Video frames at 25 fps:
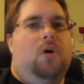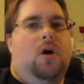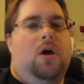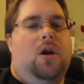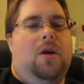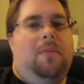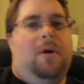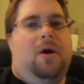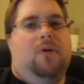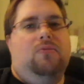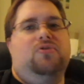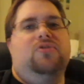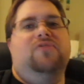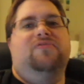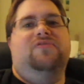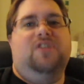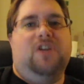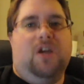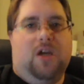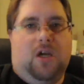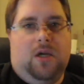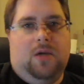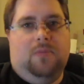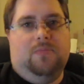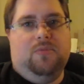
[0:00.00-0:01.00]
an amount of
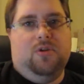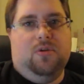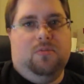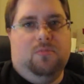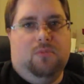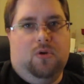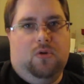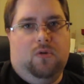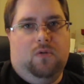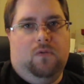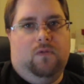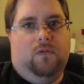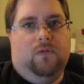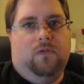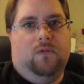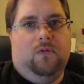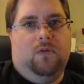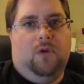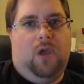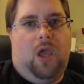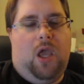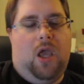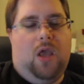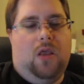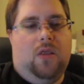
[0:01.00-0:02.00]
time to move,
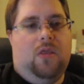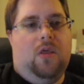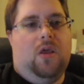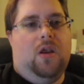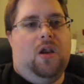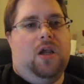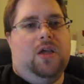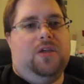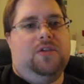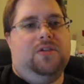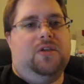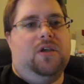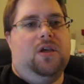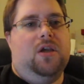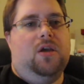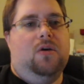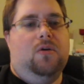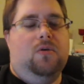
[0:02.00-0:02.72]
and then I say,